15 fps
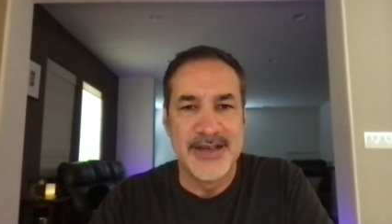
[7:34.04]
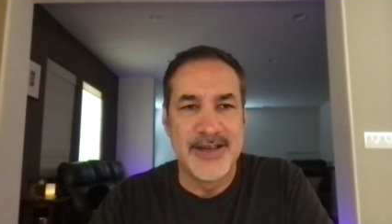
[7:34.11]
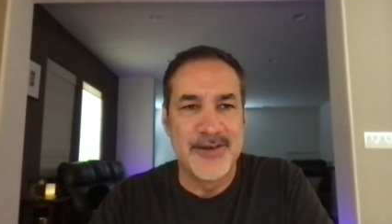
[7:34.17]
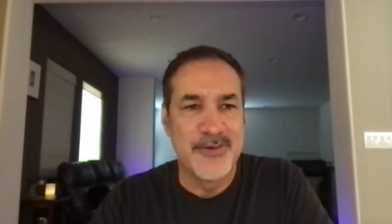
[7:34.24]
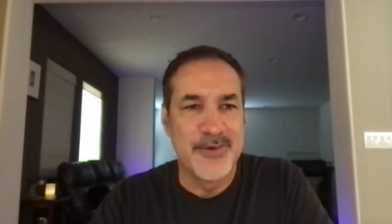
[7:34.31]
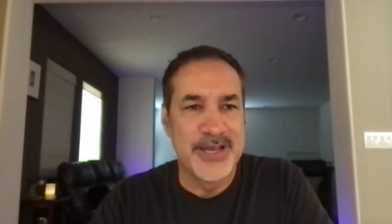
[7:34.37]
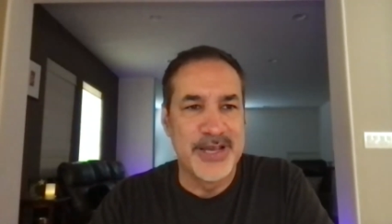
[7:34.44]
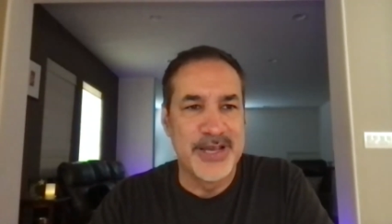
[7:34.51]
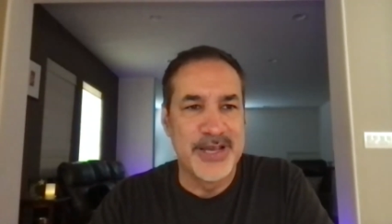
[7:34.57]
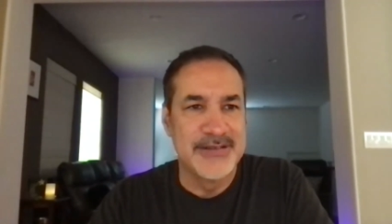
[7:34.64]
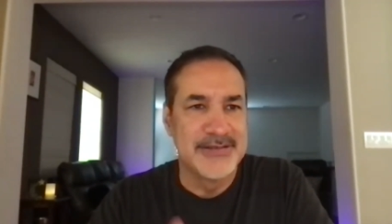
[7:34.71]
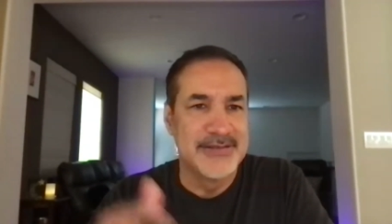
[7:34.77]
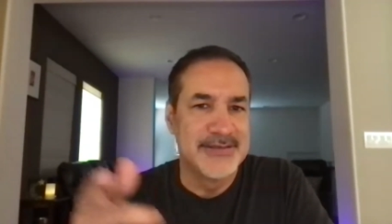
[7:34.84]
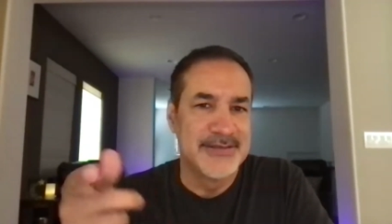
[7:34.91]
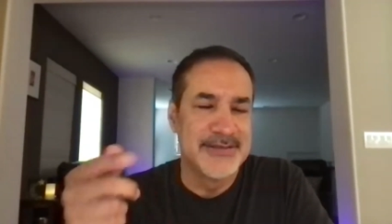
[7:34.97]
I read,
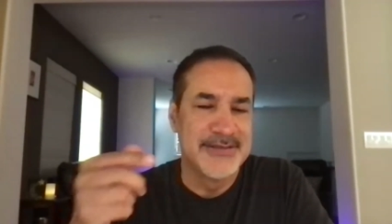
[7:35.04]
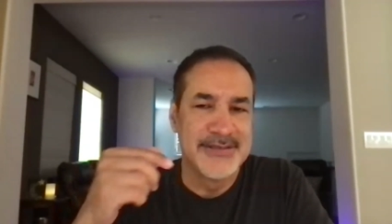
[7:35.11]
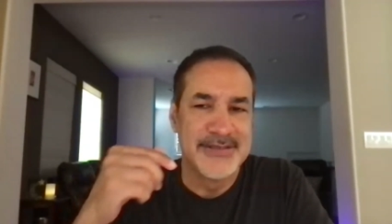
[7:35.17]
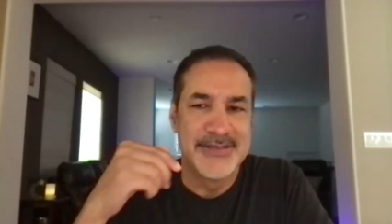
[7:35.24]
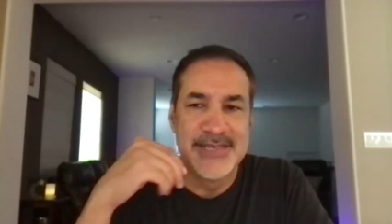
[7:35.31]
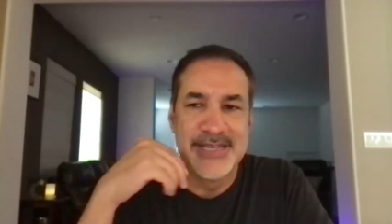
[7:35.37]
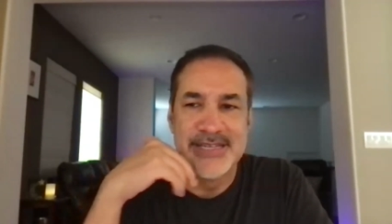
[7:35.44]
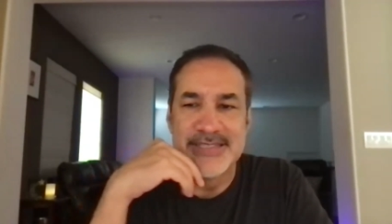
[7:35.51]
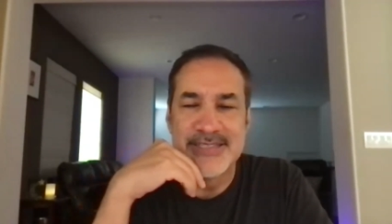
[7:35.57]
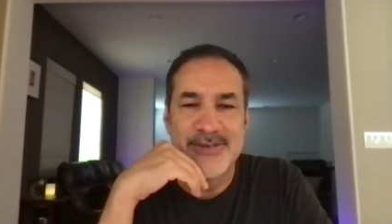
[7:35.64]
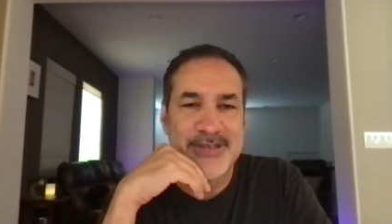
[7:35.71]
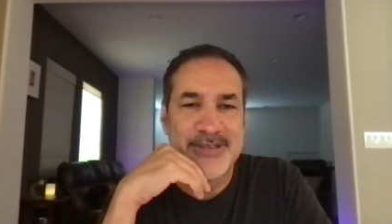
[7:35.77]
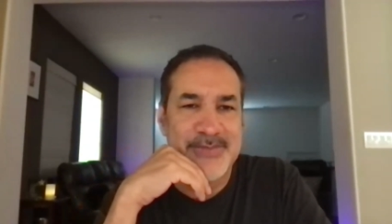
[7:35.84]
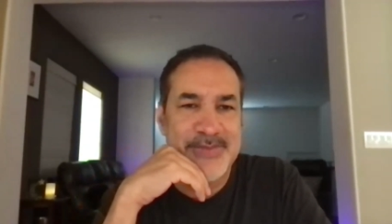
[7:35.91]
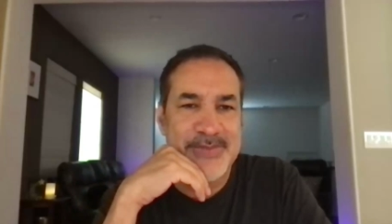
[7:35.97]
Dennis,
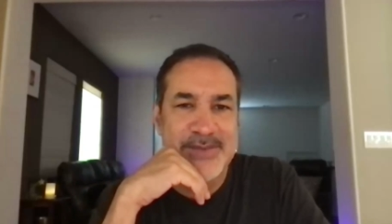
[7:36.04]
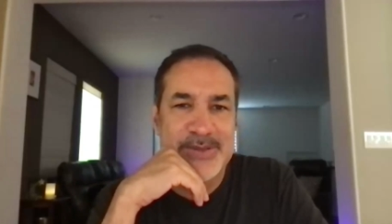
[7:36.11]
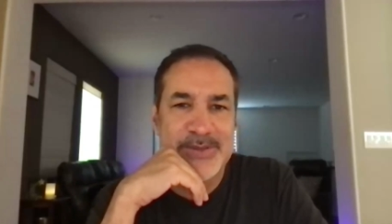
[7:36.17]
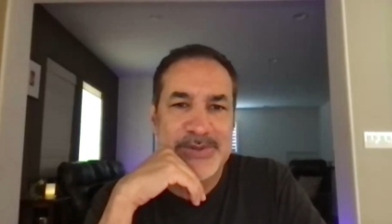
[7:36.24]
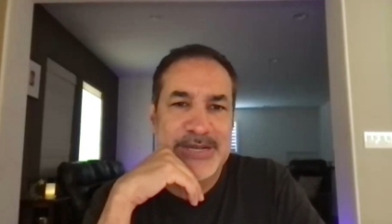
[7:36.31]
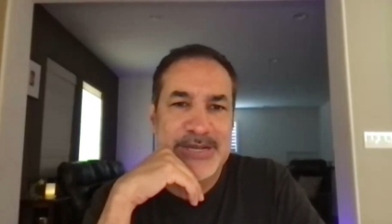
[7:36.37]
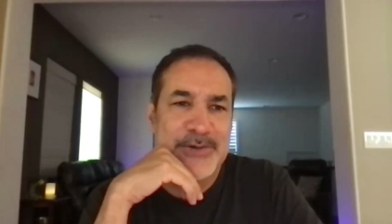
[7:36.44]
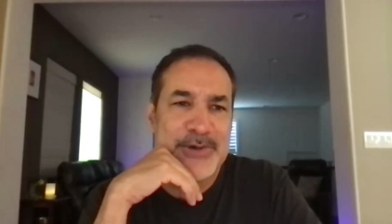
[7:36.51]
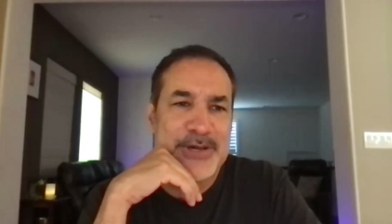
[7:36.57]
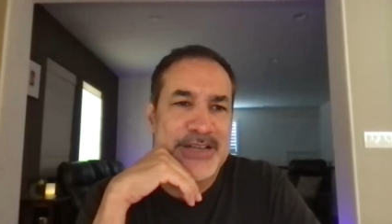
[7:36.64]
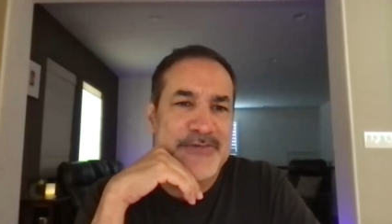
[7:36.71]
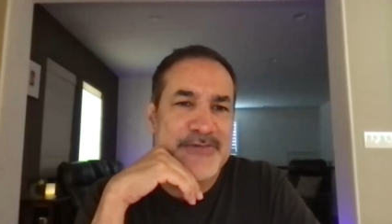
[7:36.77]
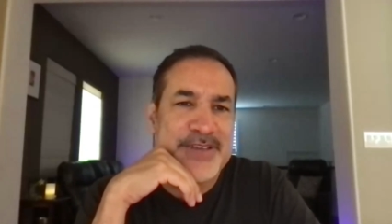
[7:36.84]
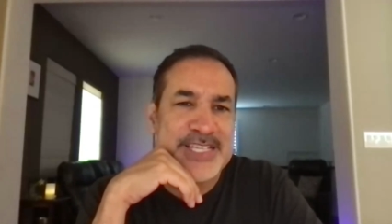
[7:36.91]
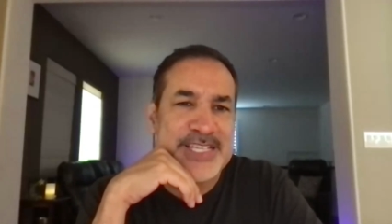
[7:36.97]
don't get mad at me, but I read
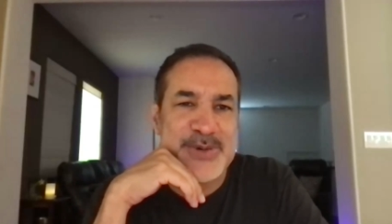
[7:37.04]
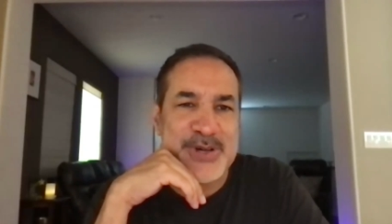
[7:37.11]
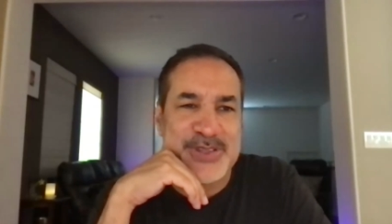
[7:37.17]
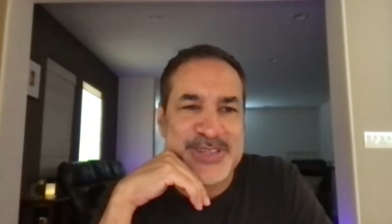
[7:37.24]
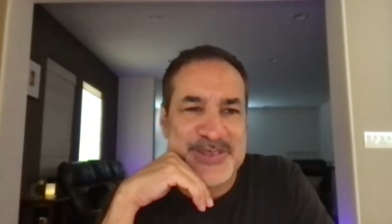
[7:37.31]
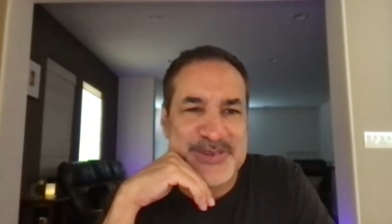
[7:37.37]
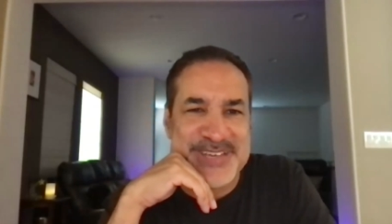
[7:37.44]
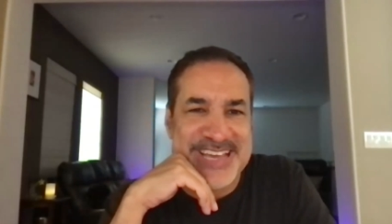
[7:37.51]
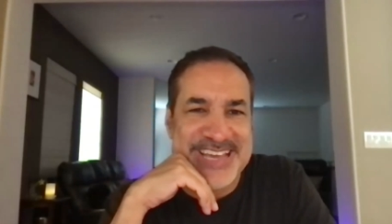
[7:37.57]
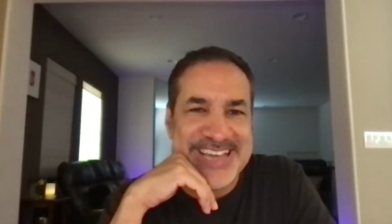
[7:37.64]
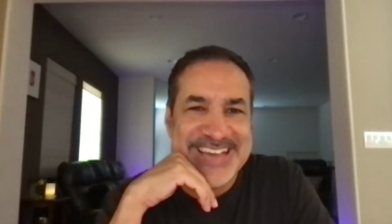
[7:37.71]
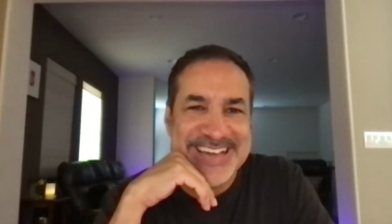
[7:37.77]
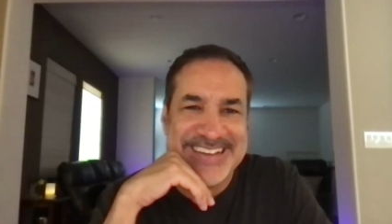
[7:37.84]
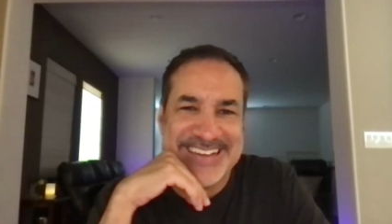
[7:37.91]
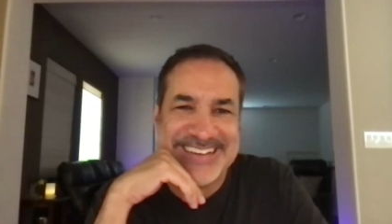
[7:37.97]
on Facebook the other day,